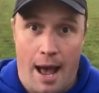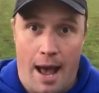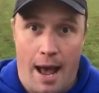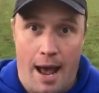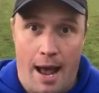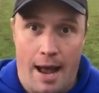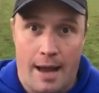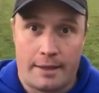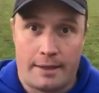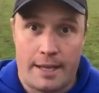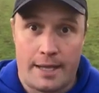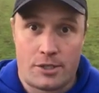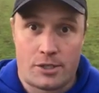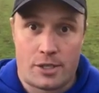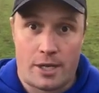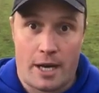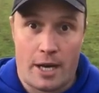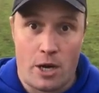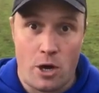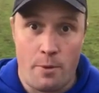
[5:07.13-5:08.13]
And
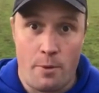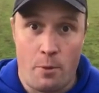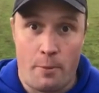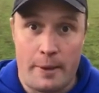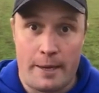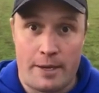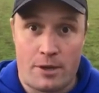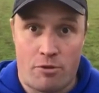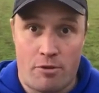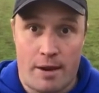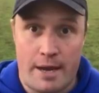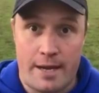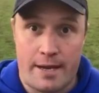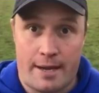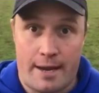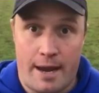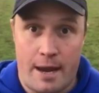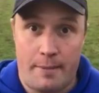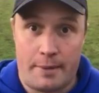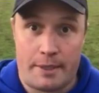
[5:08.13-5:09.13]
let's hope it'll be a great
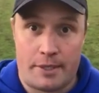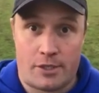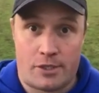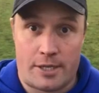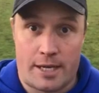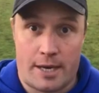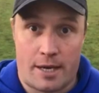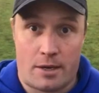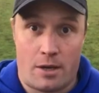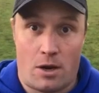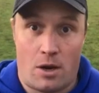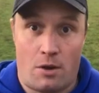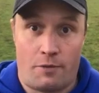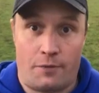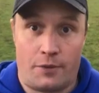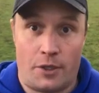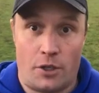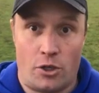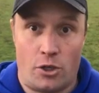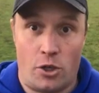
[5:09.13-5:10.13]
game in the second half
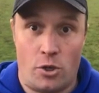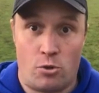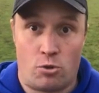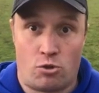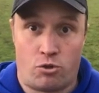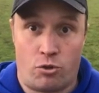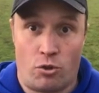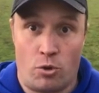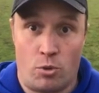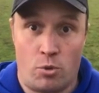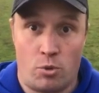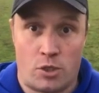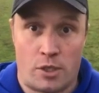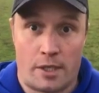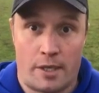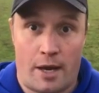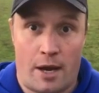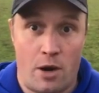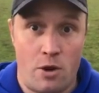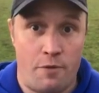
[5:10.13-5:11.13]
for the neutrals,
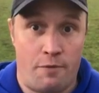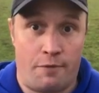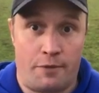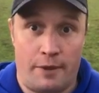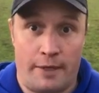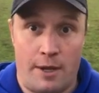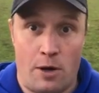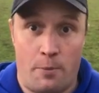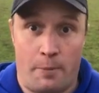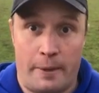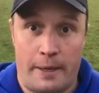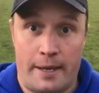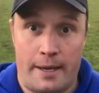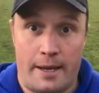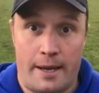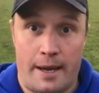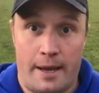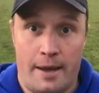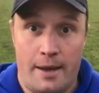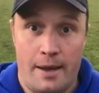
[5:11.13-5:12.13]
and hopefully it'll
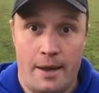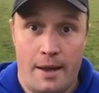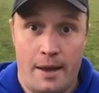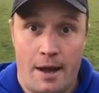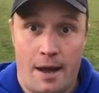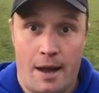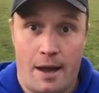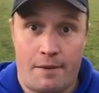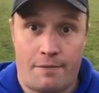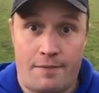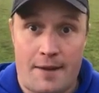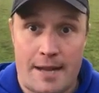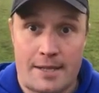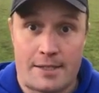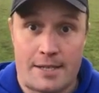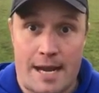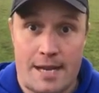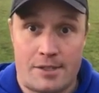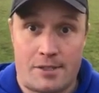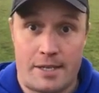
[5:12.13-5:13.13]
be a
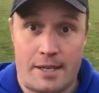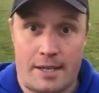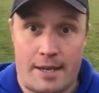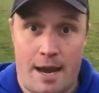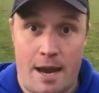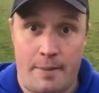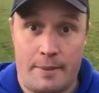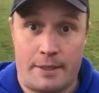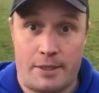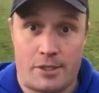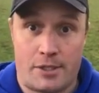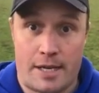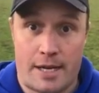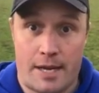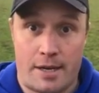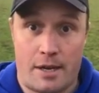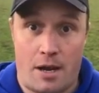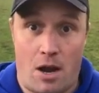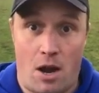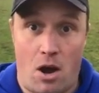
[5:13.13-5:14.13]
fantastic game in the
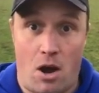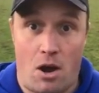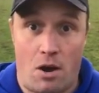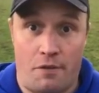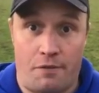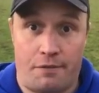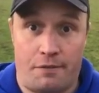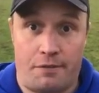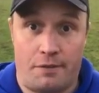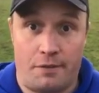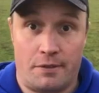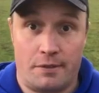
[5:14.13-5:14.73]
second half.